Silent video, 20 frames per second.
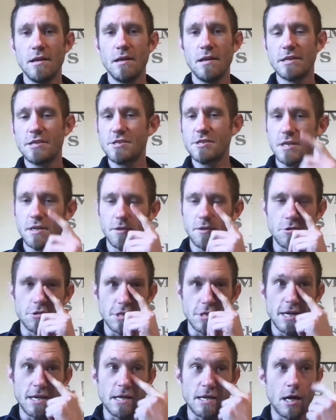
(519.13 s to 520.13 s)
Let's say
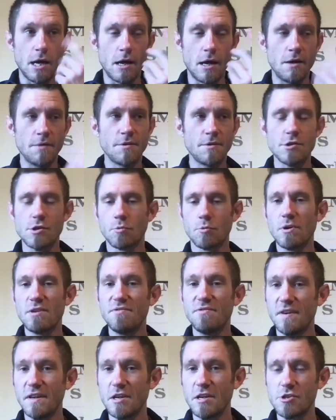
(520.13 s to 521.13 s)
there's a
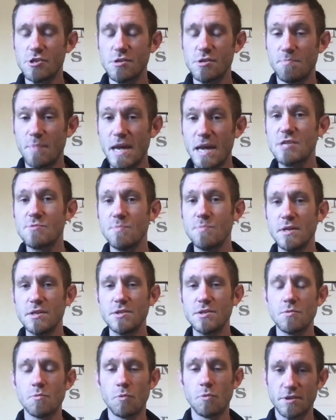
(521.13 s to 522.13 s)
refinished
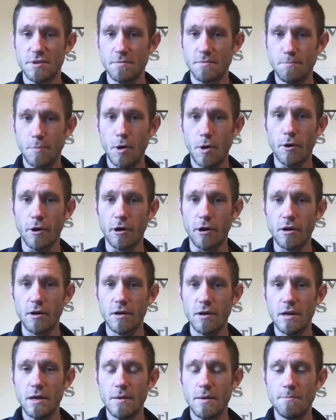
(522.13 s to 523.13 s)
basement with a
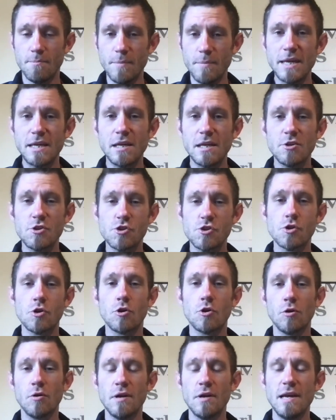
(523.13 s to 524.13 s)
bar, making
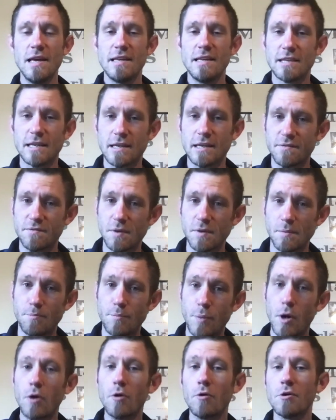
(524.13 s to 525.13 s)
sure that if the
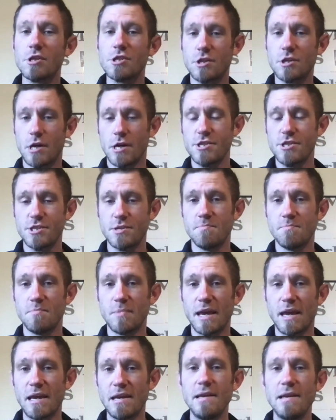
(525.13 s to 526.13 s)
bar is custom
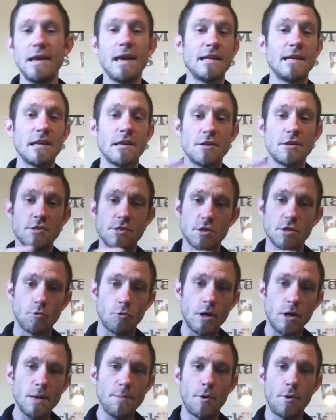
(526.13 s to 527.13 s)
made and it is
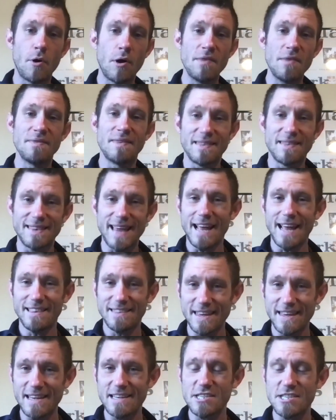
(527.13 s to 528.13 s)
agreed upon that
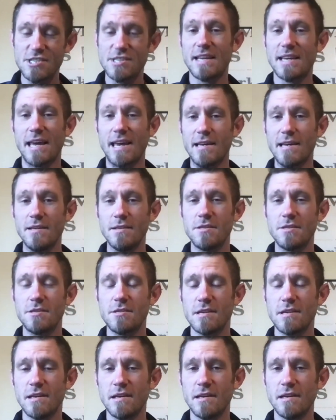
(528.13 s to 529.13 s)
that thing stays,